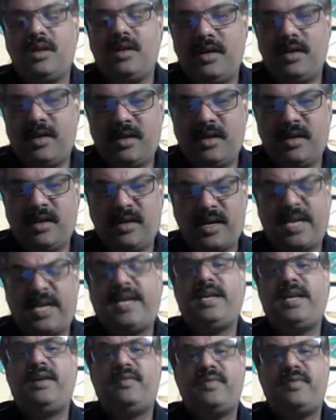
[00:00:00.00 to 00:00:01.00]

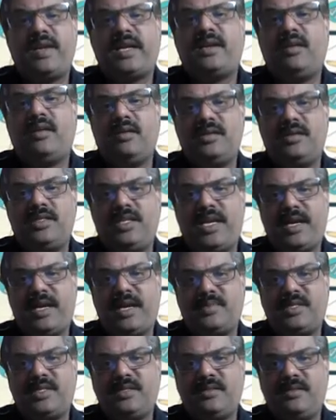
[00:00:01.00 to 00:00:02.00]
kind of technology
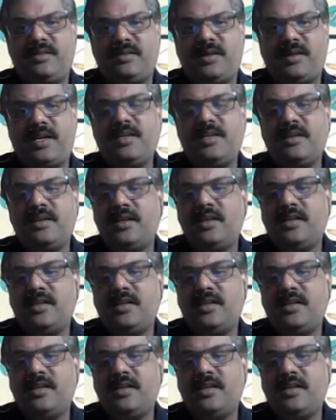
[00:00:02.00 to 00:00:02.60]
apps, right?